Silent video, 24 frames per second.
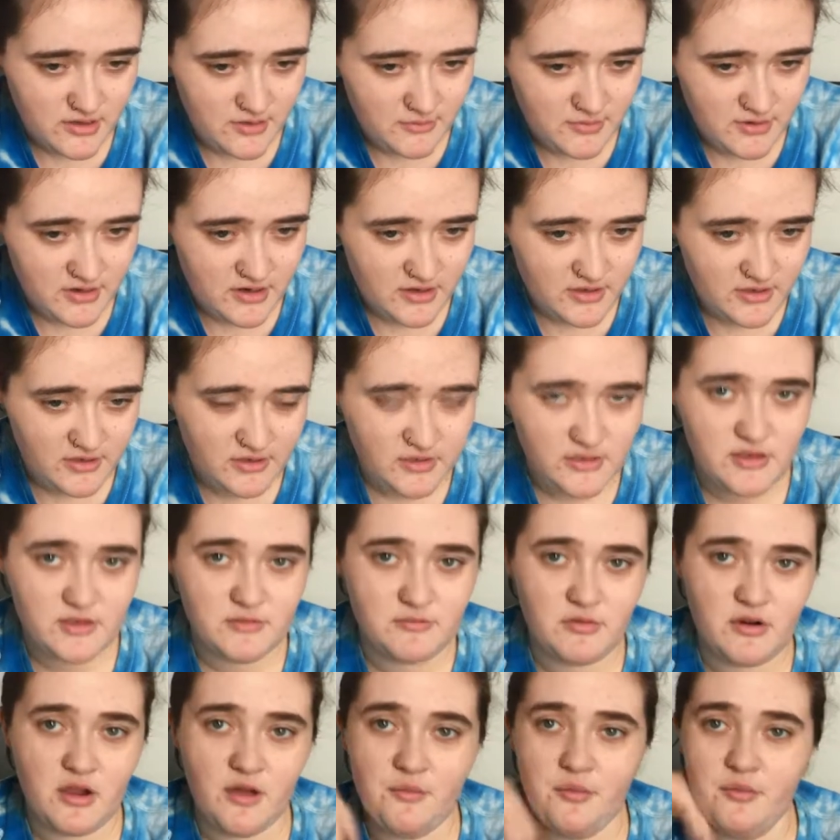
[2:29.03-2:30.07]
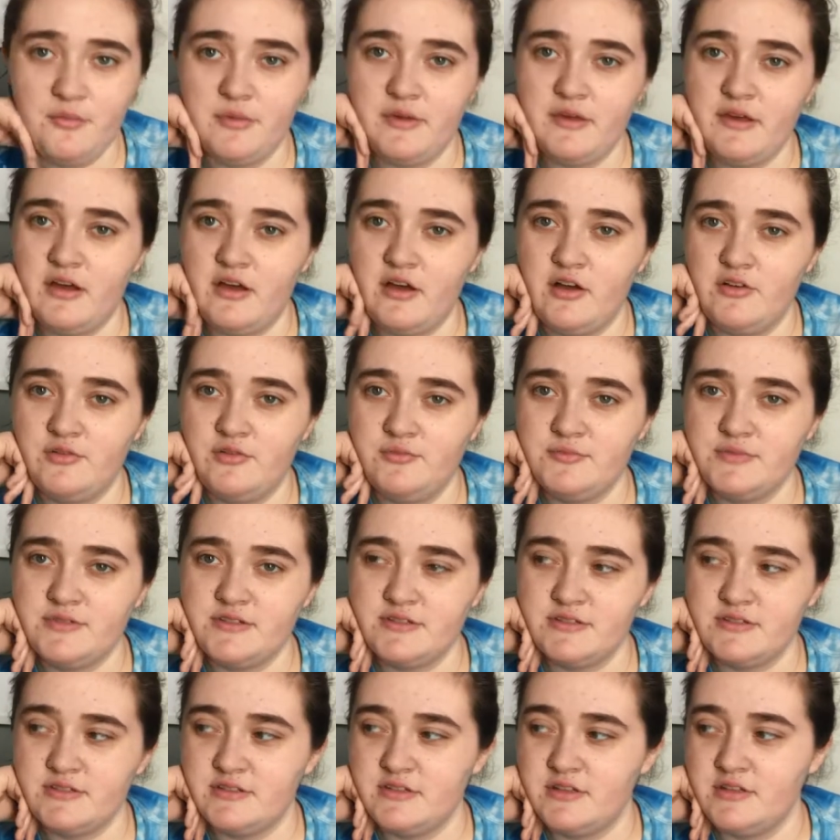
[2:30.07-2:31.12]
I mean, I think that probably helps
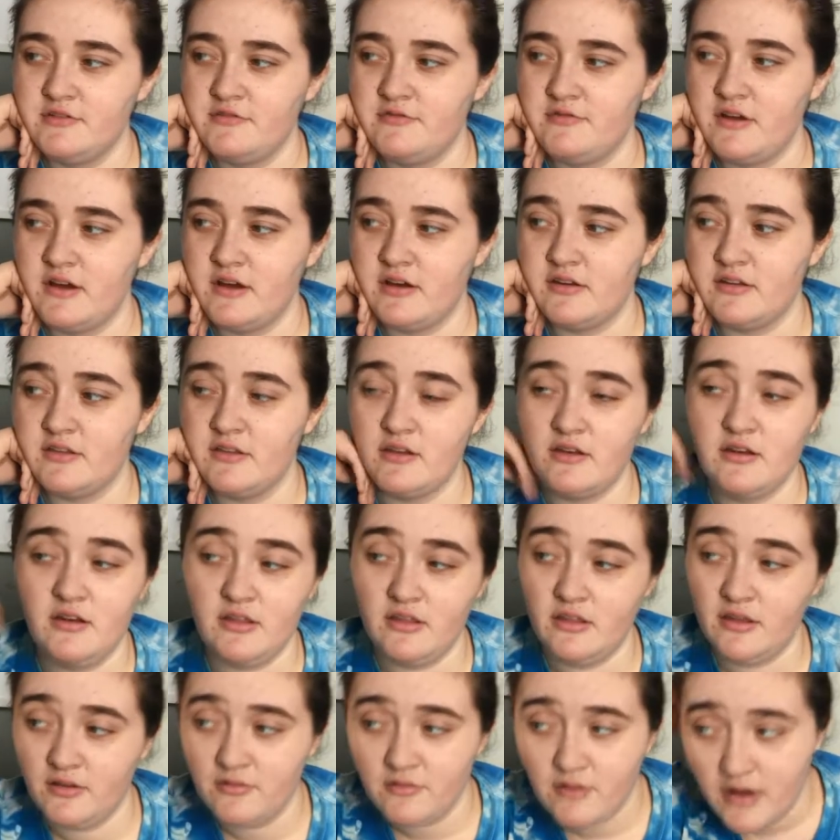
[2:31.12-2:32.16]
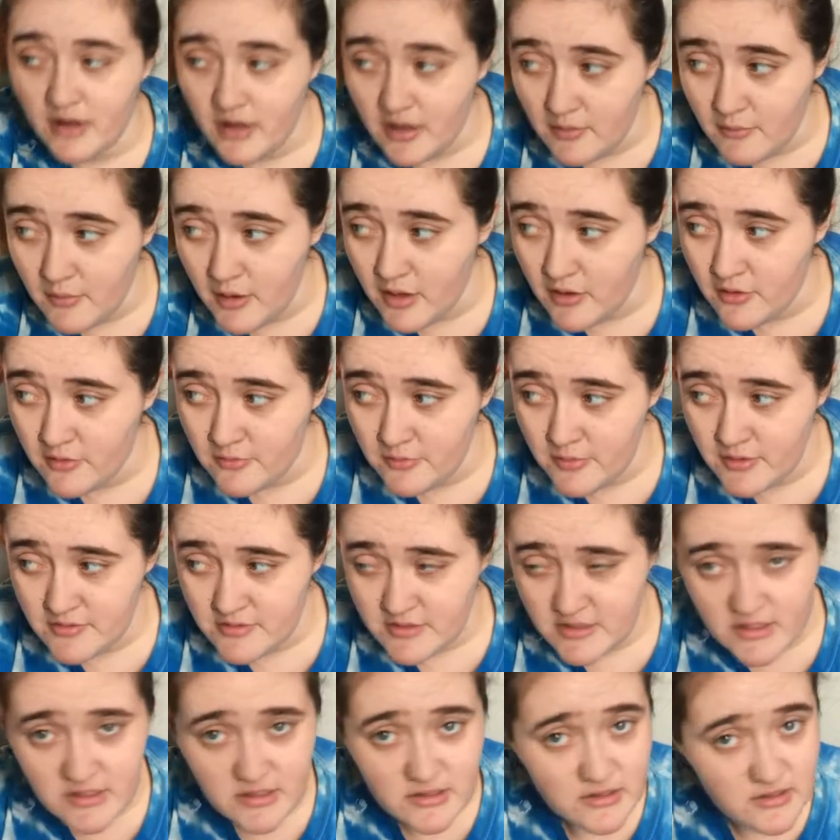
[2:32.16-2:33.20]
to the fact that I like writing my own
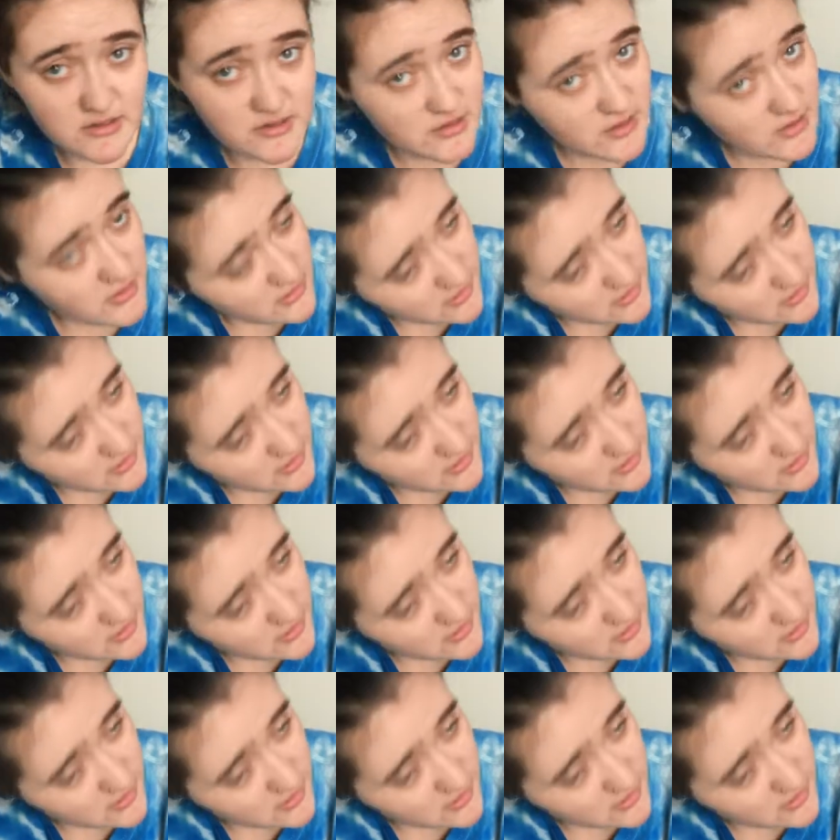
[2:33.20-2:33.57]
music and I